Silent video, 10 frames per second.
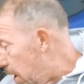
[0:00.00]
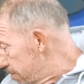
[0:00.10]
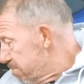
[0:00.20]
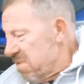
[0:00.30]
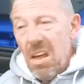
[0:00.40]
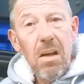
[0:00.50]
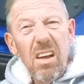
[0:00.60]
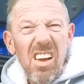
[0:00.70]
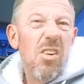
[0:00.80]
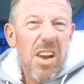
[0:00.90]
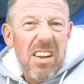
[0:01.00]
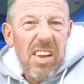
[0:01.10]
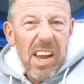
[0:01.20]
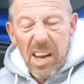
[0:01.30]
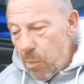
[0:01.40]
but who
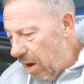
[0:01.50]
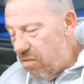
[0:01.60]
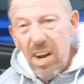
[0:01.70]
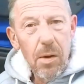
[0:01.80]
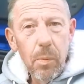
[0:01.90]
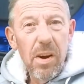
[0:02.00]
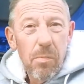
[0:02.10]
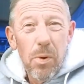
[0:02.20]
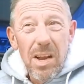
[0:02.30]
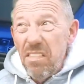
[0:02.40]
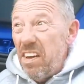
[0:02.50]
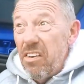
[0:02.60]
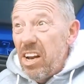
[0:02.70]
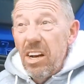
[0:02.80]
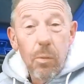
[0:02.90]
needs it anyway, really? We live
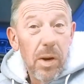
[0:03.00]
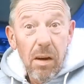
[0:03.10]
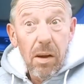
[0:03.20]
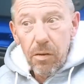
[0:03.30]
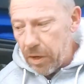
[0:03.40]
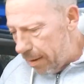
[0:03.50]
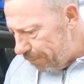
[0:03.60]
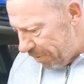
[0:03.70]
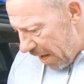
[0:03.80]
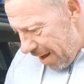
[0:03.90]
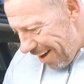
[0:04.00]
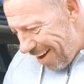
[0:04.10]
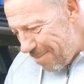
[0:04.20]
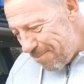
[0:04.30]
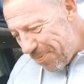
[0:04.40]
here in England, we don't go skiing.
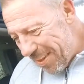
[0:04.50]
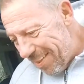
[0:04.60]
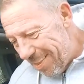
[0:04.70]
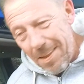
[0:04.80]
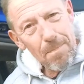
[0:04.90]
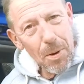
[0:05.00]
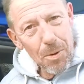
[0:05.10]
The